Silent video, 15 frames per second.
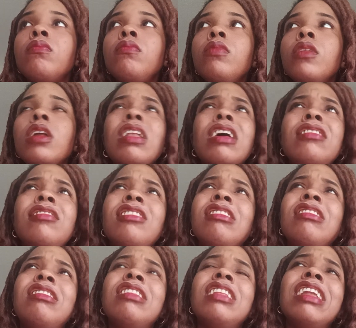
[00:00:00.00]
let's
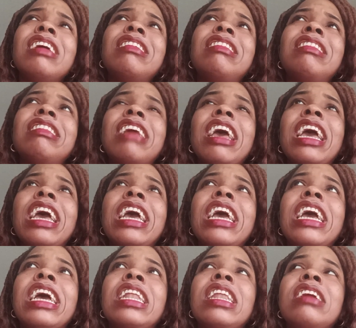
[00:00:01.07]
just, let's
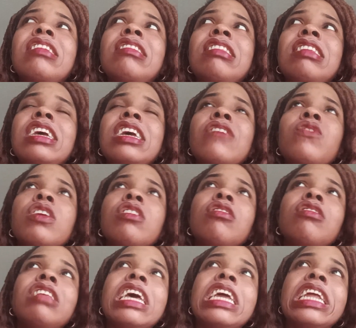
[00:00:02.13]
say, let's see if
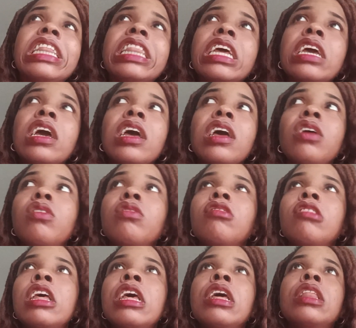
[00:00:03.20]
there's anything else
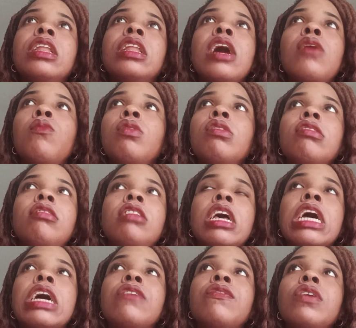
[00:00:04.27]
that I wanted to
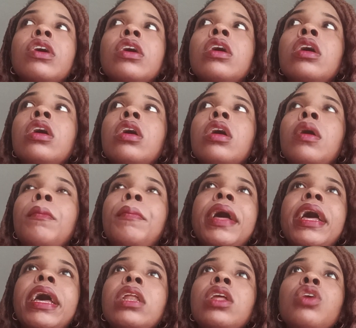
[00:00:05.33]
cover
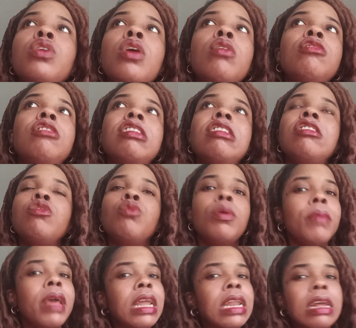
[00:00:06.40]
but you know just
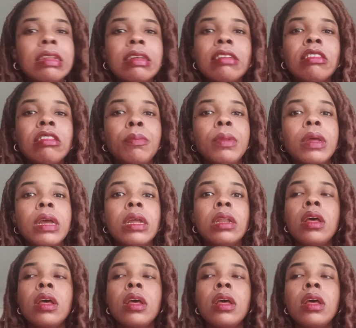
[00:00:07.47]
remaining disciplined um,